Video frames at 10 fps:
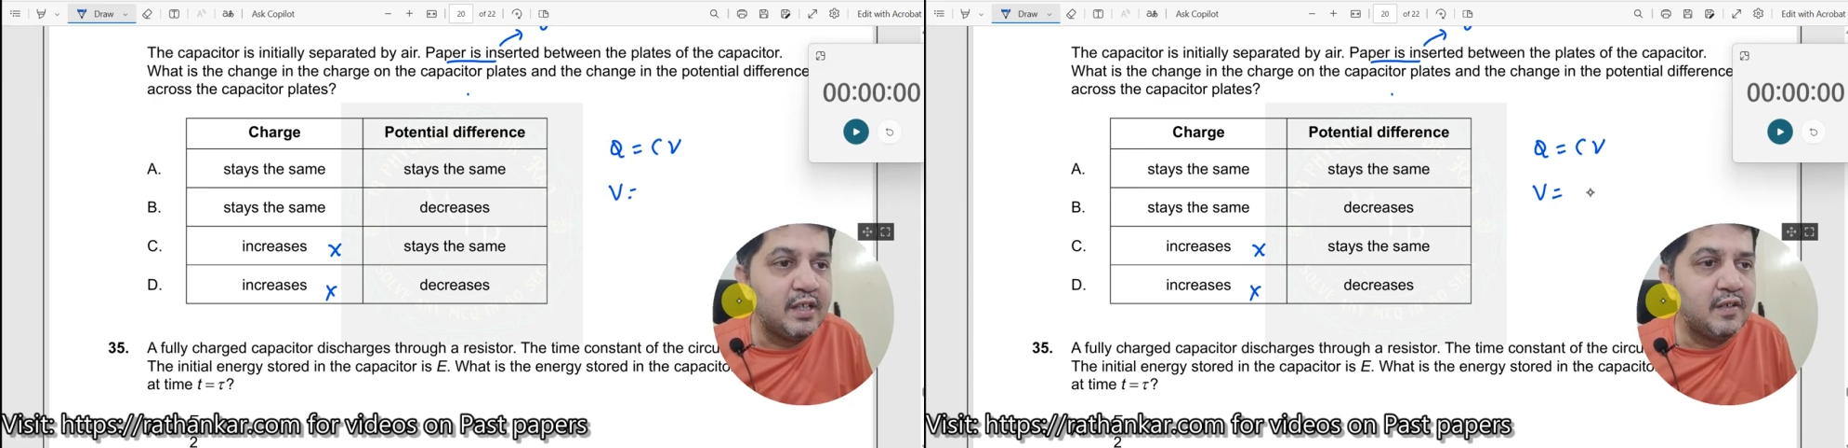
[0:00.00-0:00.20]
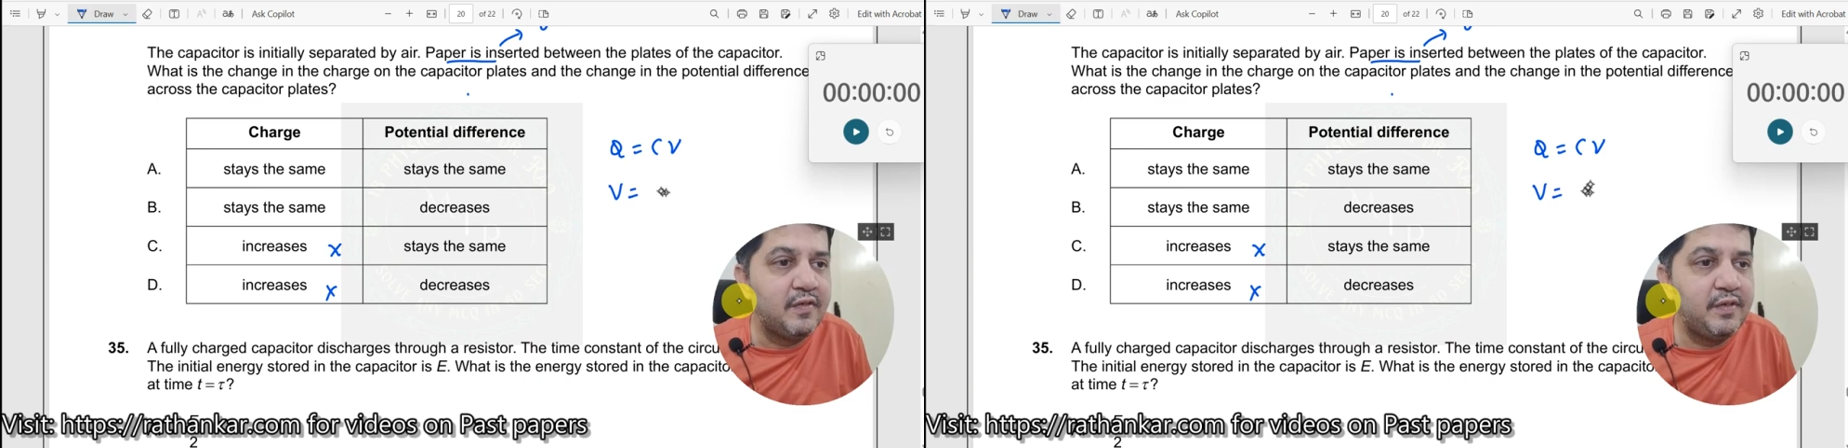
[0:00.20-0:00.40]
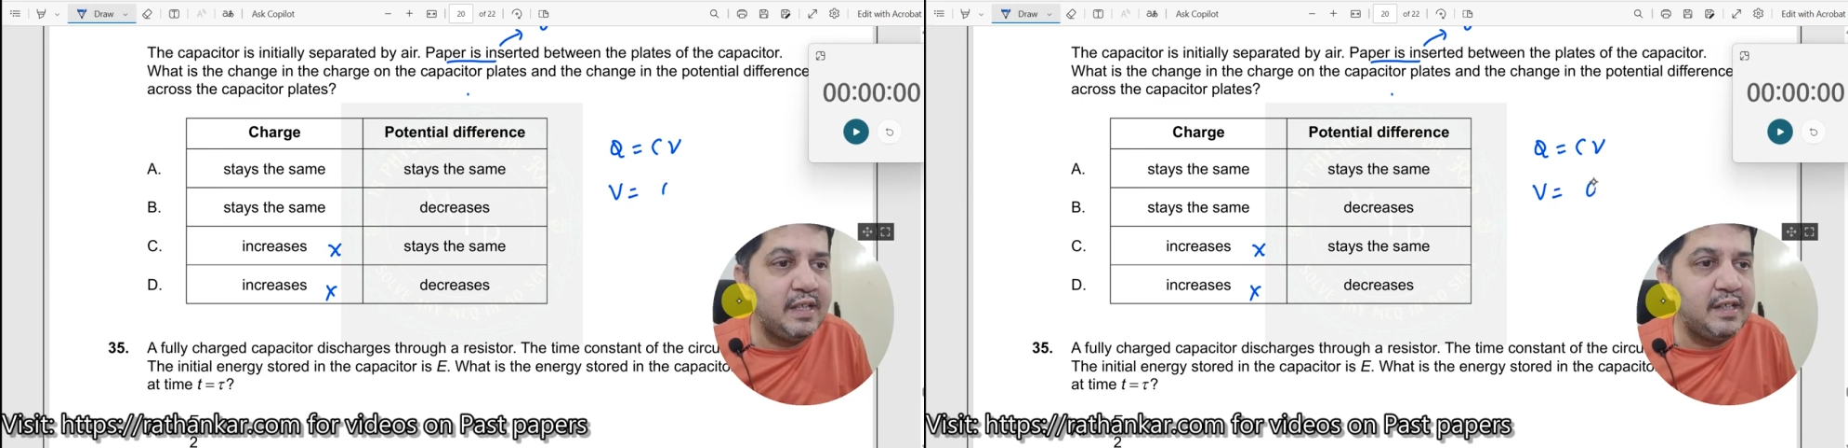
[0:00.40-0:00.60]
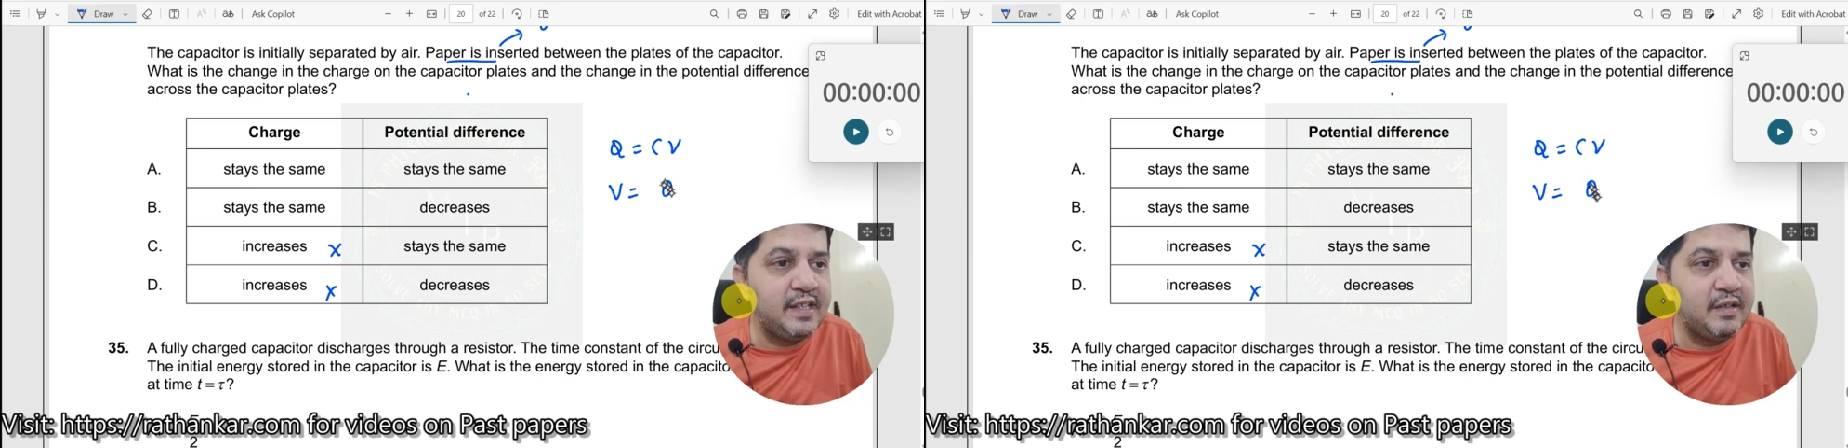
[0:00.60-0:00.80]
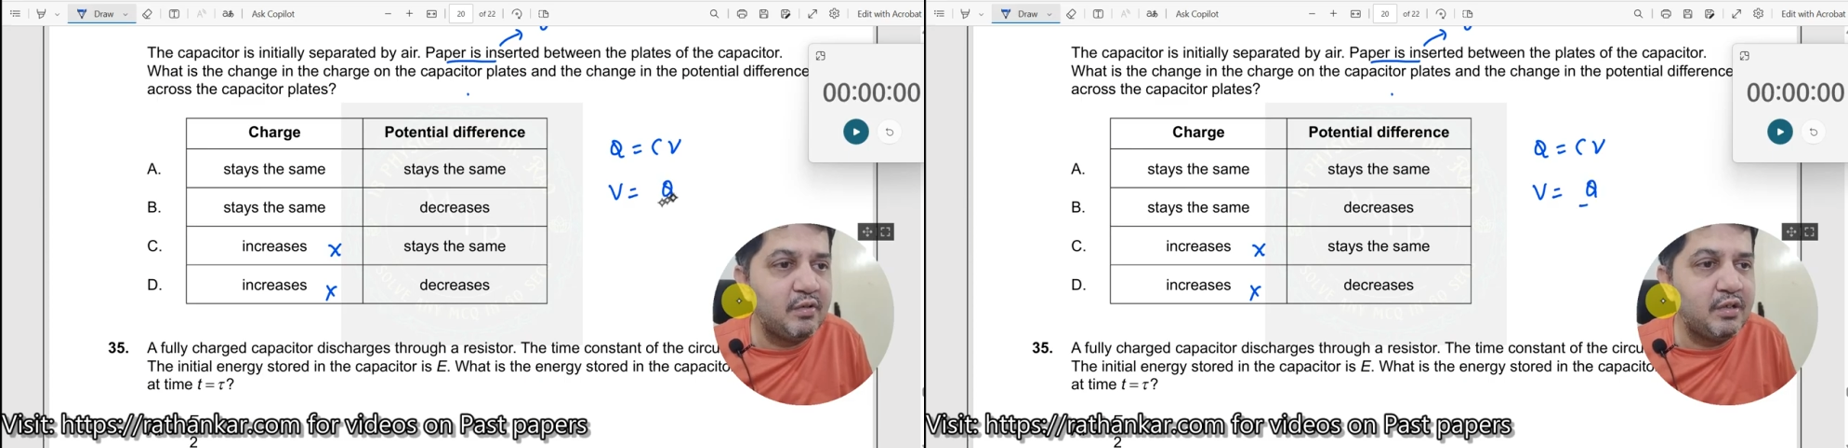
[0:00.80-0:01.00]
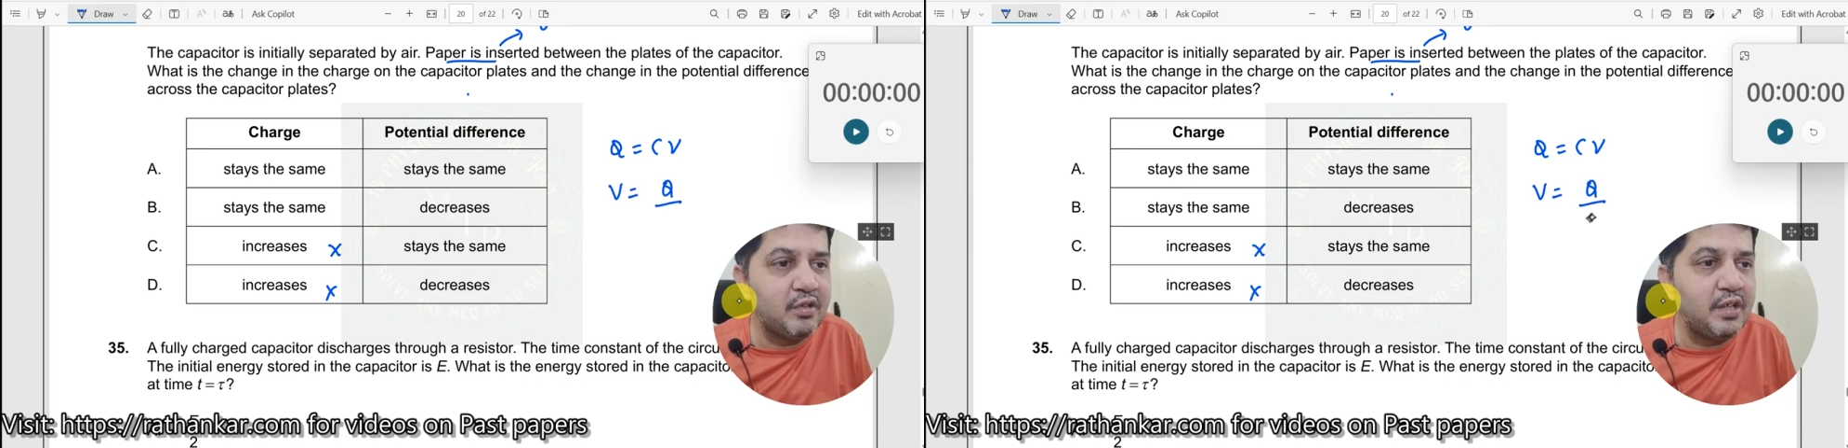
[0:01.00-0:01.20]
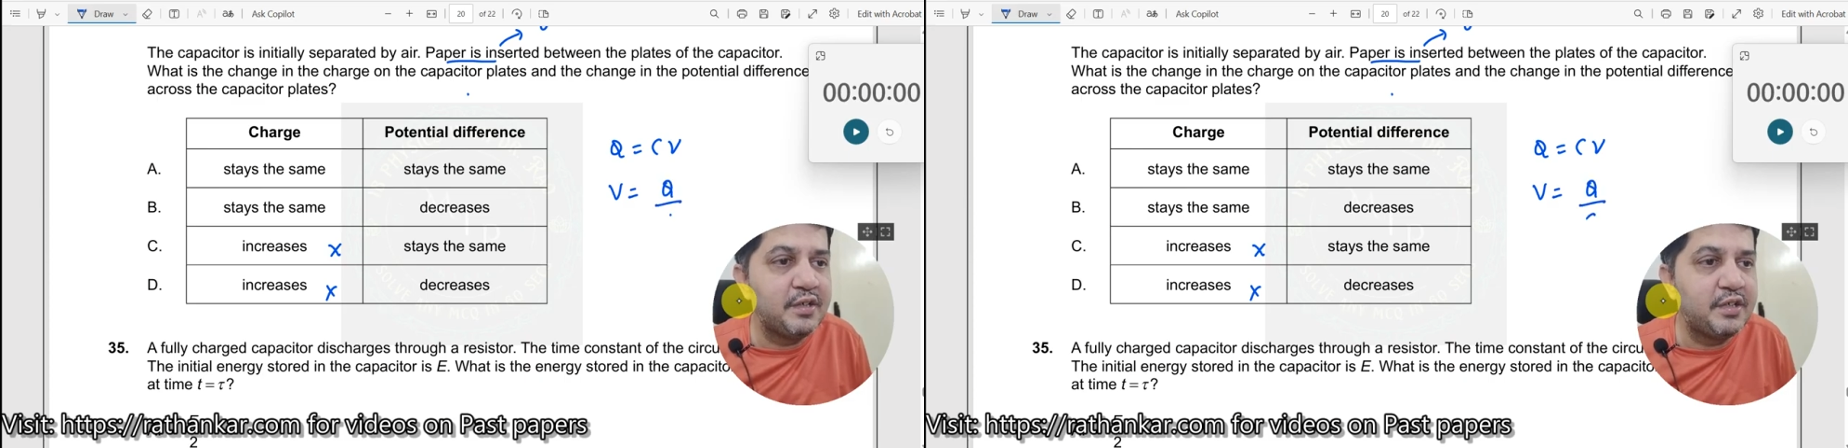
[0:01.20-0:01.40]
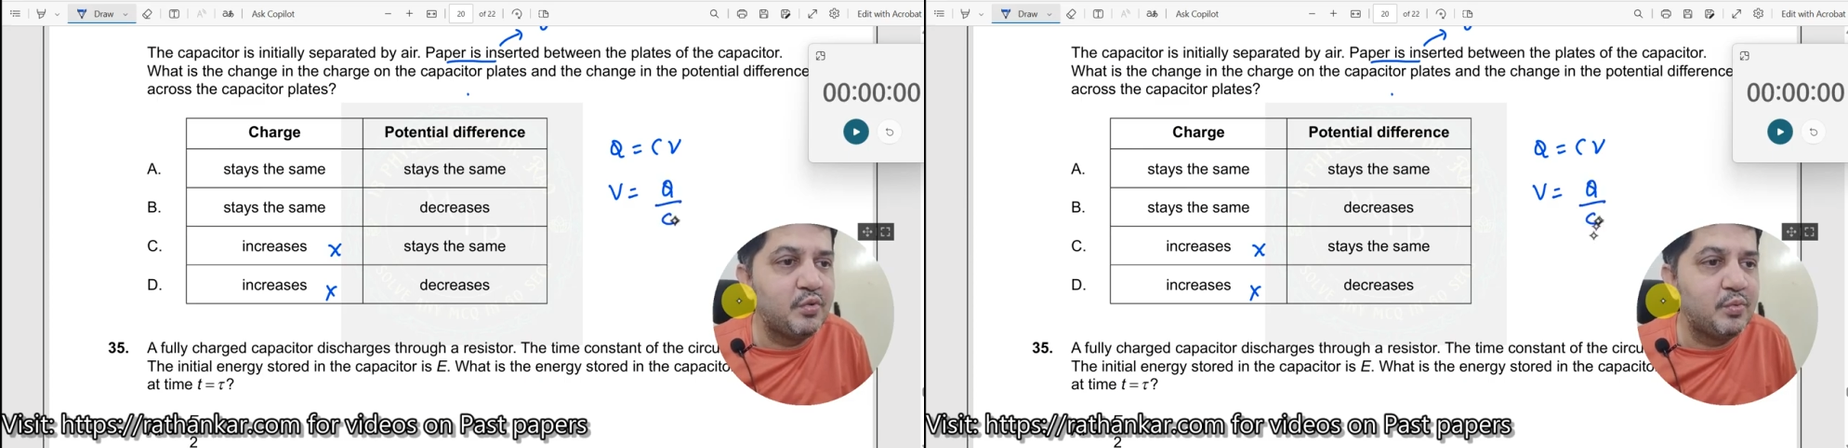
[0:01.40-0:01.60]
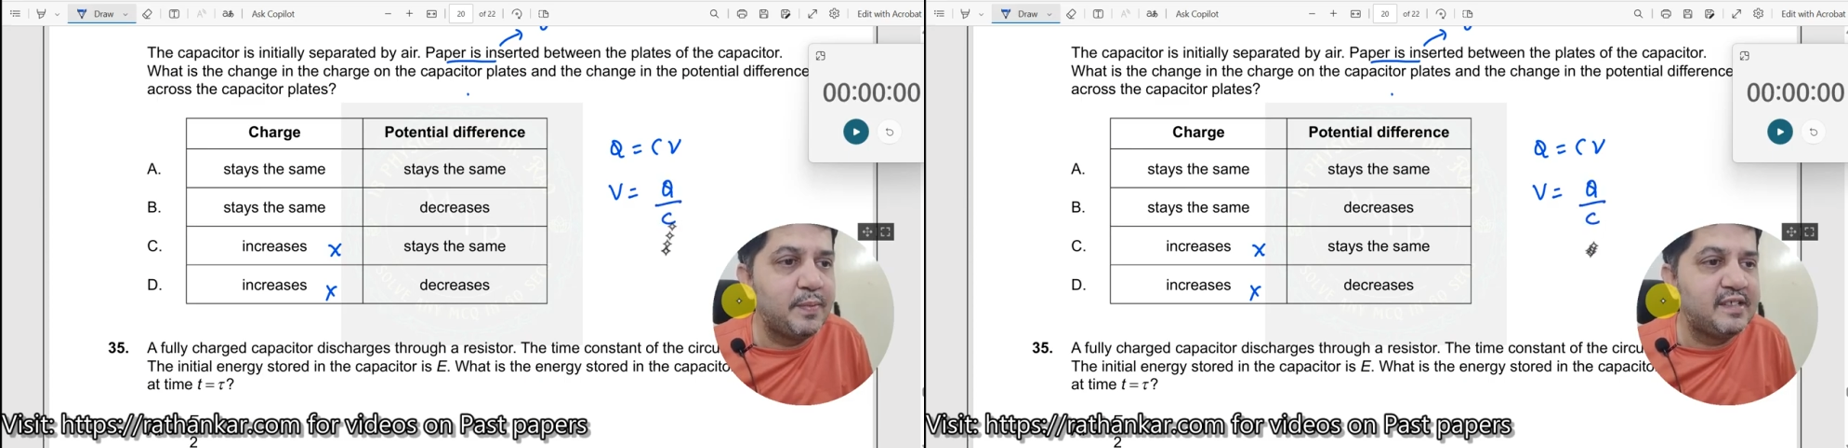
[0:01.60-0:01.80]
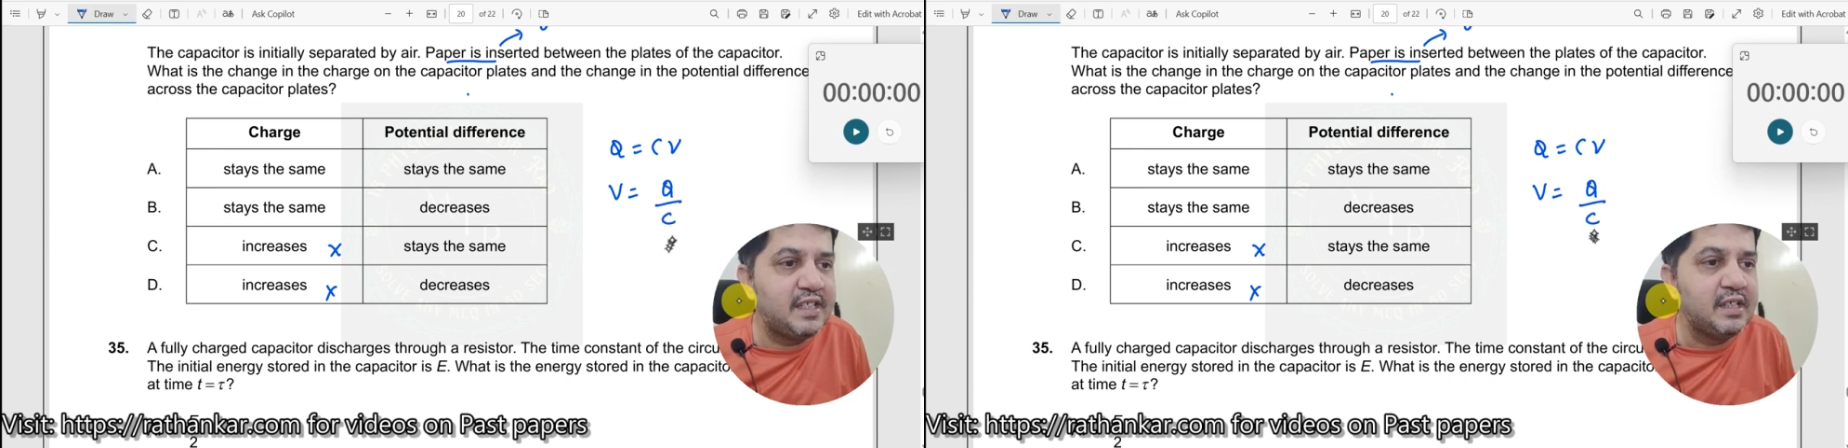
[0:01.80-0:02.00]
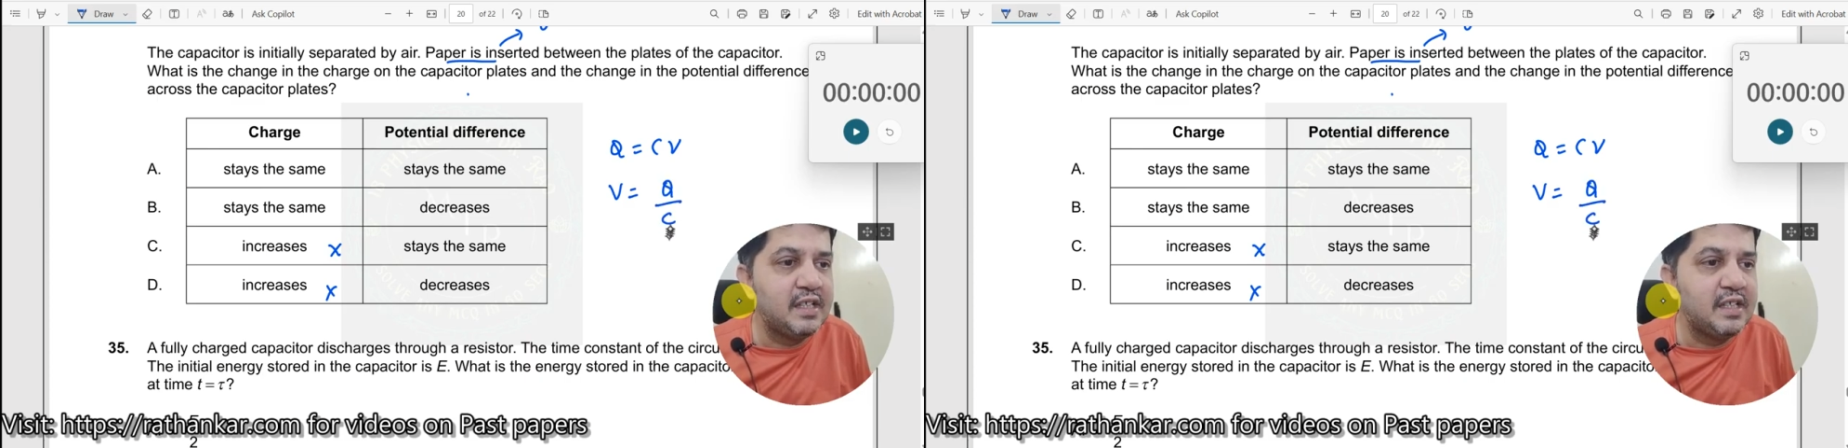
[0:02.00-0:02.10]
V is equal to Q by C.